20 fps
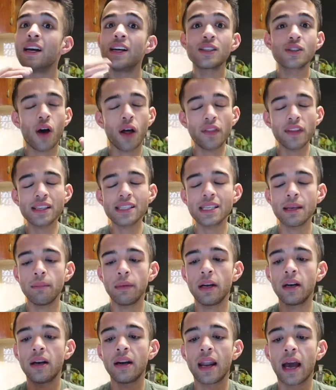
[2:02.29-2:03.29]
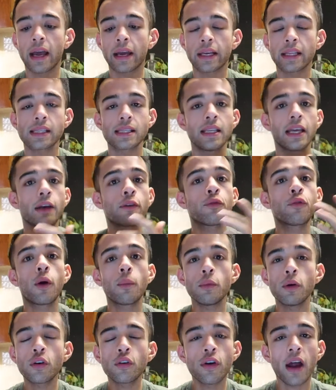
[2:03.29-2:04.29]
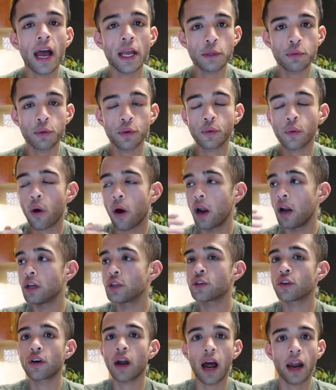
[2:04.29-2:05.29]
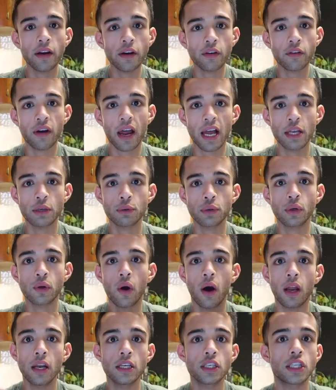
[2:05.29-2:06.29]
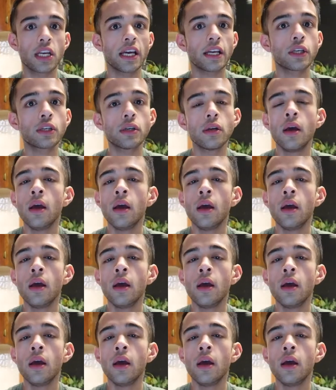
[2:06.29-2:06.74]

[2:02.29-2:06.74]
is on the similar lines, like from your graduate college or undergraduate college, like,